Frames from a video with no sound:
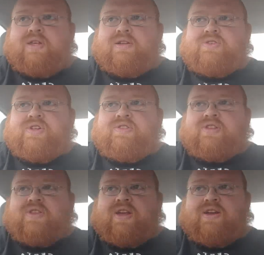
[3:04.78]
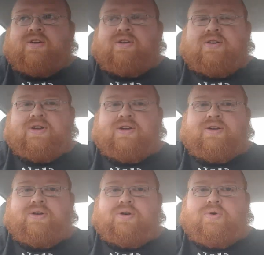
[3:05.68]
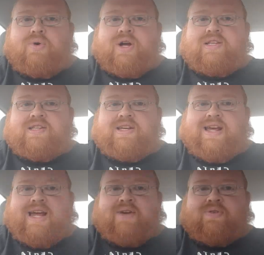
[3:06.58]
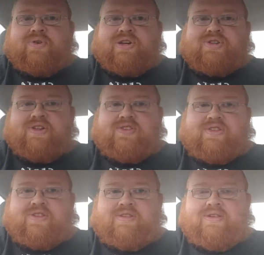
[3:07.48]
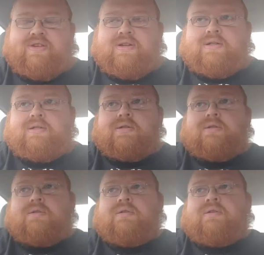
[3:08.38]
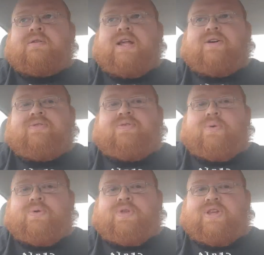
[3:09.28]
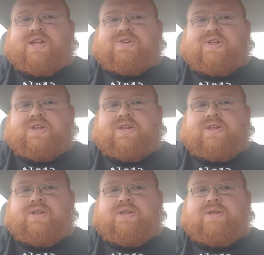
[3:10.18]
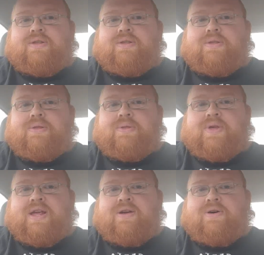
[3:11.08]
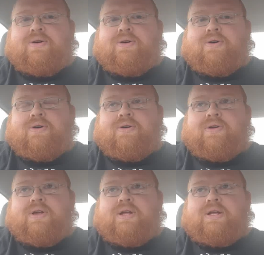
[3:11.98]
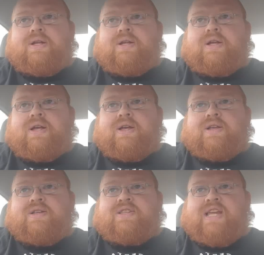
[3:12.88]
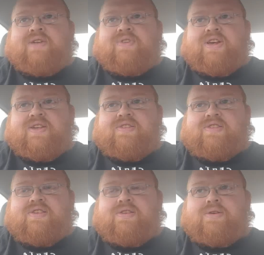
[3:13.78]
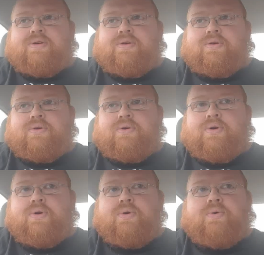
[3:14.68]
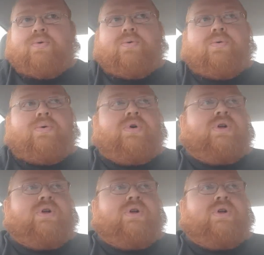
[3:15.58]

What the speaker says: Just that they are quite avaricious. Now in 4th edition, they are divas who